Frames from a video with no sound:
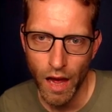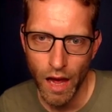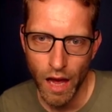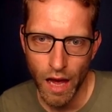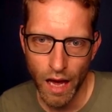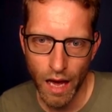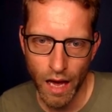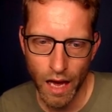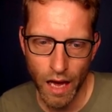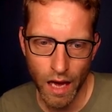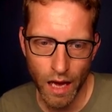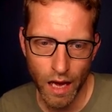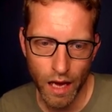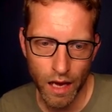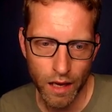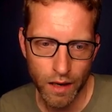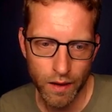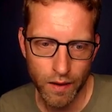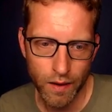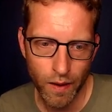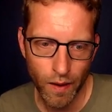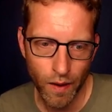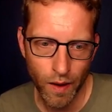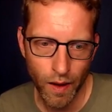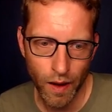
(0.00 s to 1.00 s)

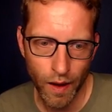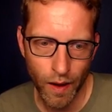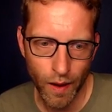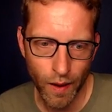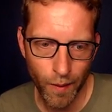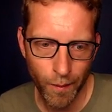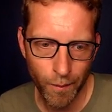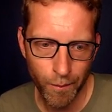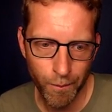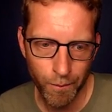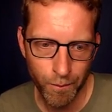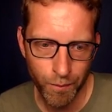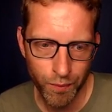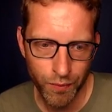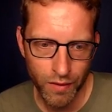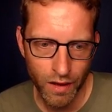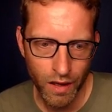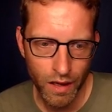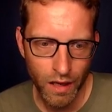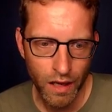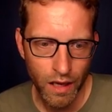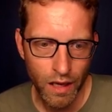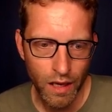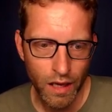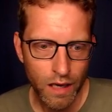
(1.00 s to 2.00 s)
And um,
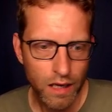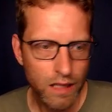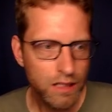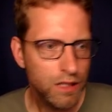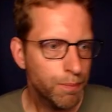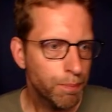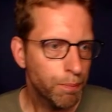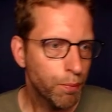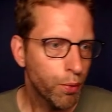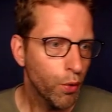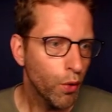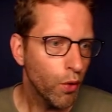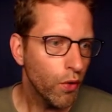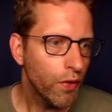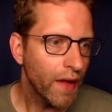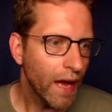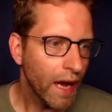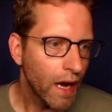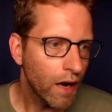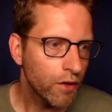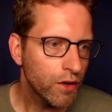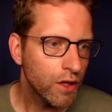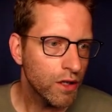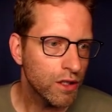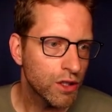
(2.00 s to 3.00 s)
let's pull
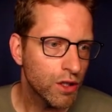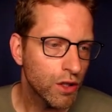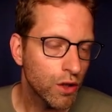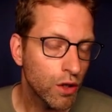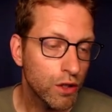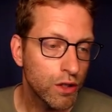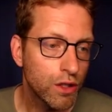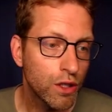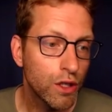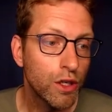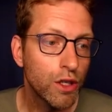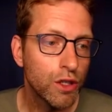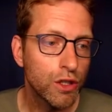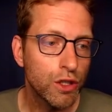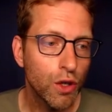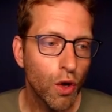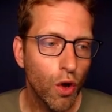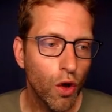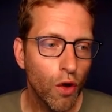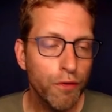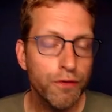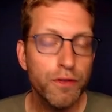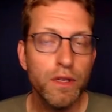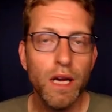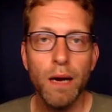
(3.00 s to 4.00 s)
down the, the
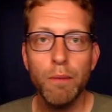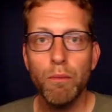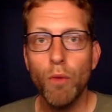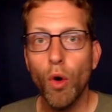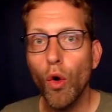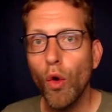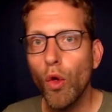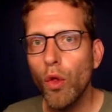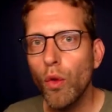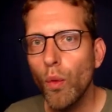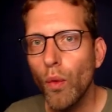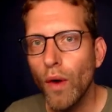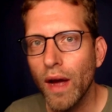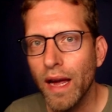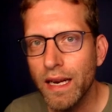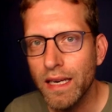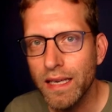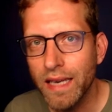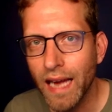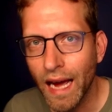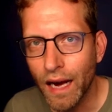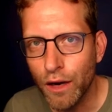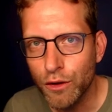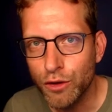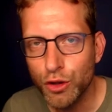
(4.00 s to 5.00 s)
dissolve time all the way
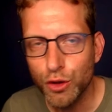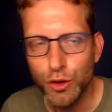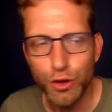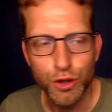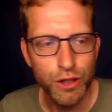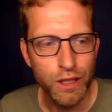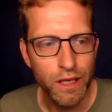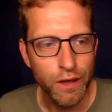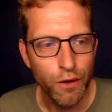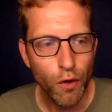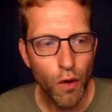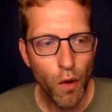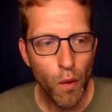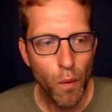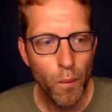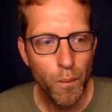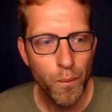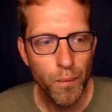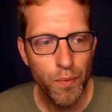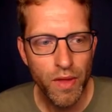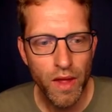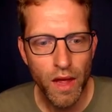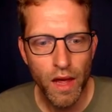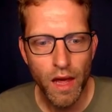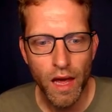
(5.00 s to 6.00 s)
down to zero.
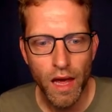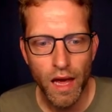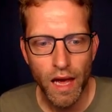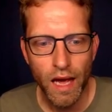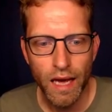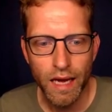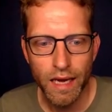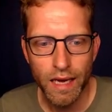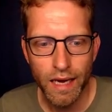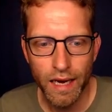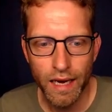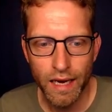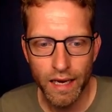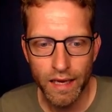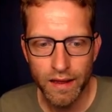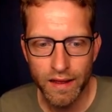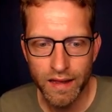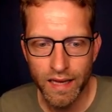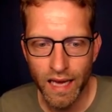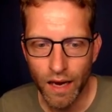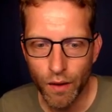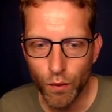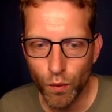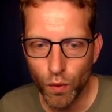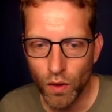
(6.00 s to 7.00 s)
And
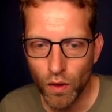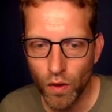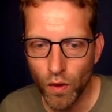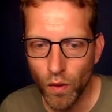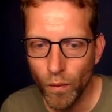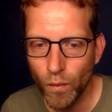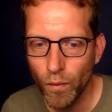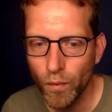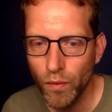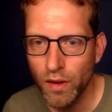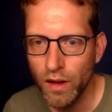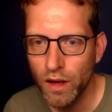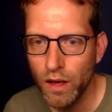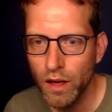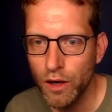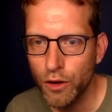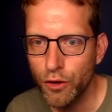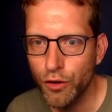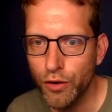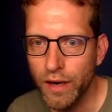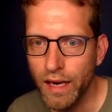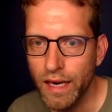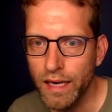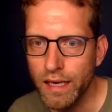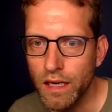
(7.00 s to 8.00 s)
that will
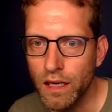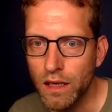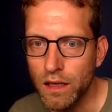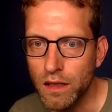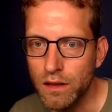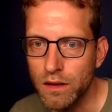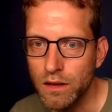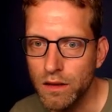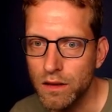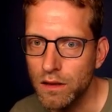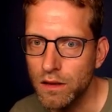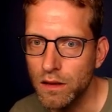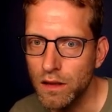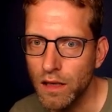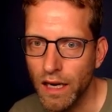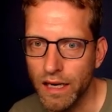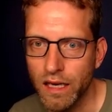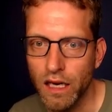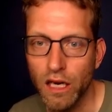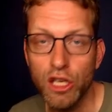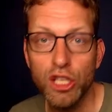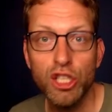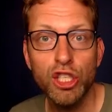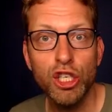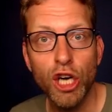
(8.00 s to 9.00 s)
create a like
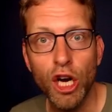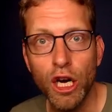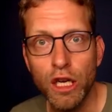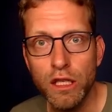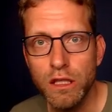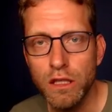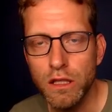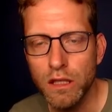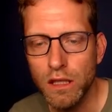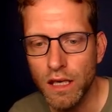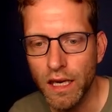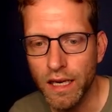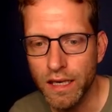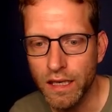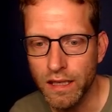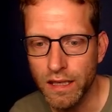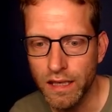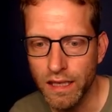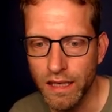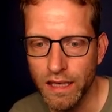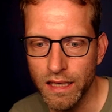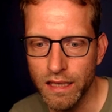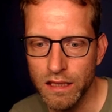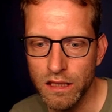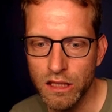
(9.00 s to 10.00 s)
a cut, like an
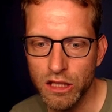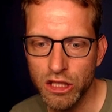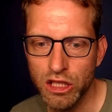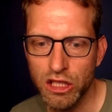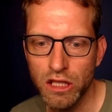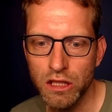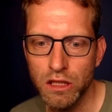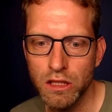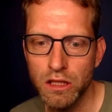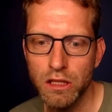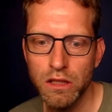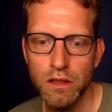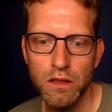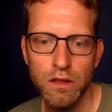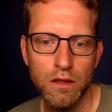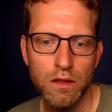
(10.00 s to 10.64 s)
instant